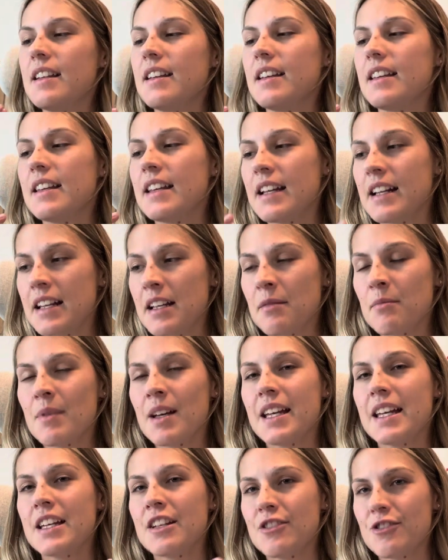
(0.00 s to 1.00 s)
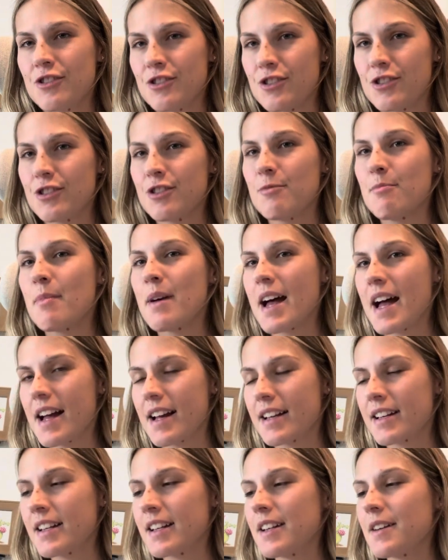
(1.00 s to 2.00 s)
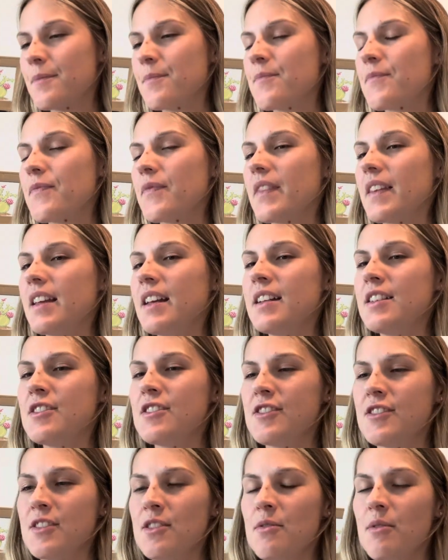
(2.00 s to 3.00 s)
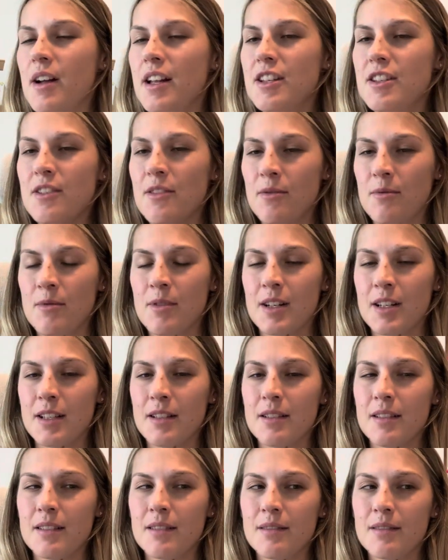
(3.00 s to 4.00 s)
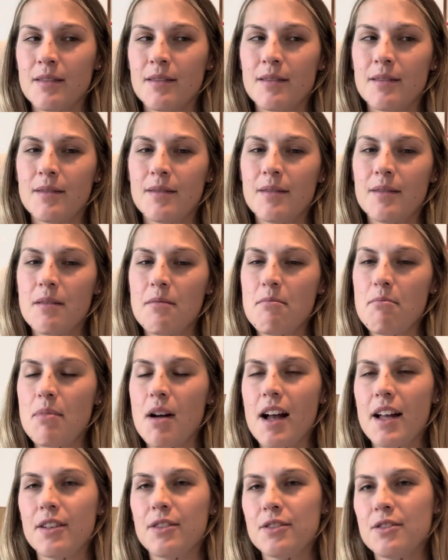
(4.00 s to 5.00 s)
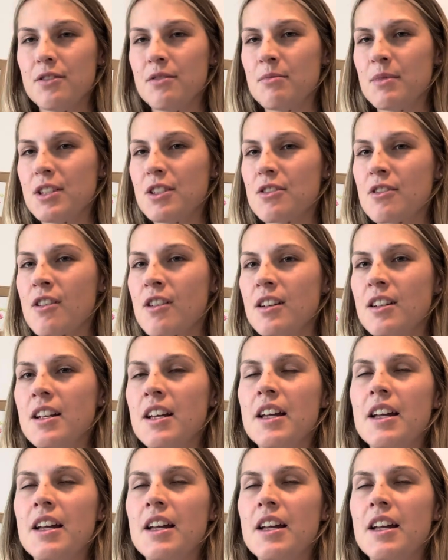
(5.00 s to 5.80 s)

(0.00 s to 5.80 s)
getting my itch back, and so I don't want to pile too much on.